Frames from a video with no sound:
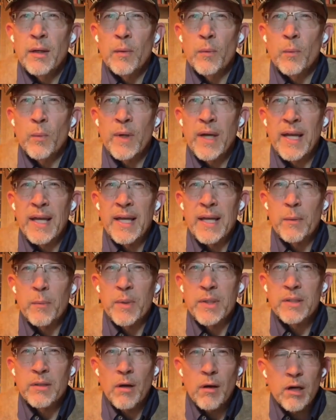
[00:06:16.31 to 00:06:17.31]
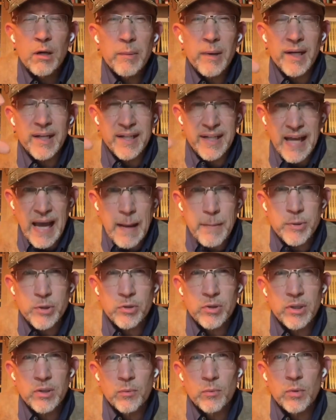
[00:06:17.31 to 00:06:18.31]
we talk about
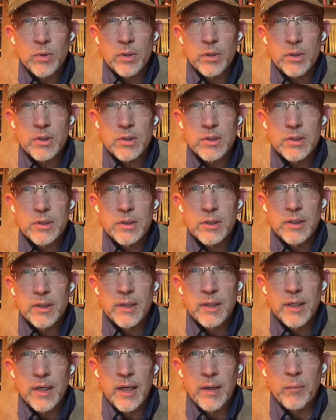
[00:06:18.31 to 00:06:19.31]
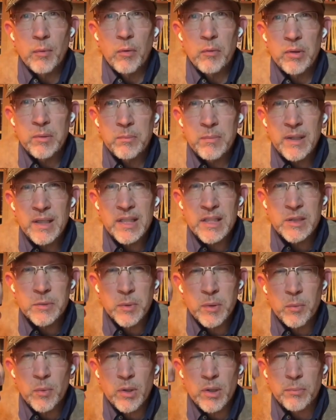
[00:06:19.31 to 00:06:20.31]
capturing words. And what we mean is
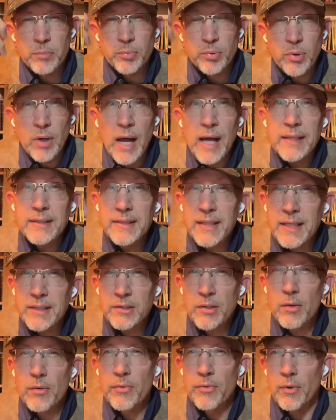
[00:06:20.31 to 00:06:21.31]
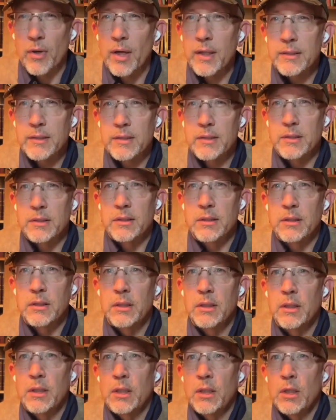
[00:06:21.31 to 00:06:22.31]
we want to process our thoughts.
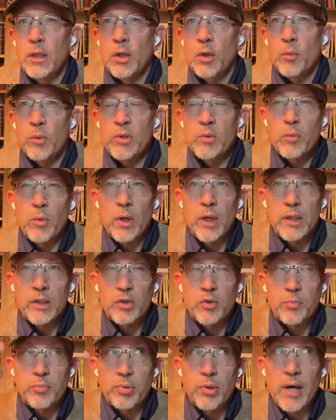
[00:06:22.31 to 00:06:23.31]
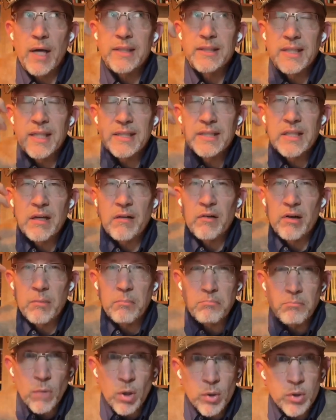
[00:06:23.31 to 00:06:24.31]
We want to process our
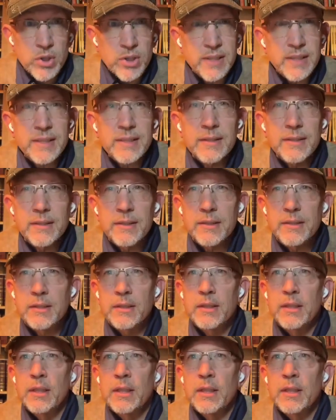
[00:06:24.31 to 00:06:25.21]
emotions,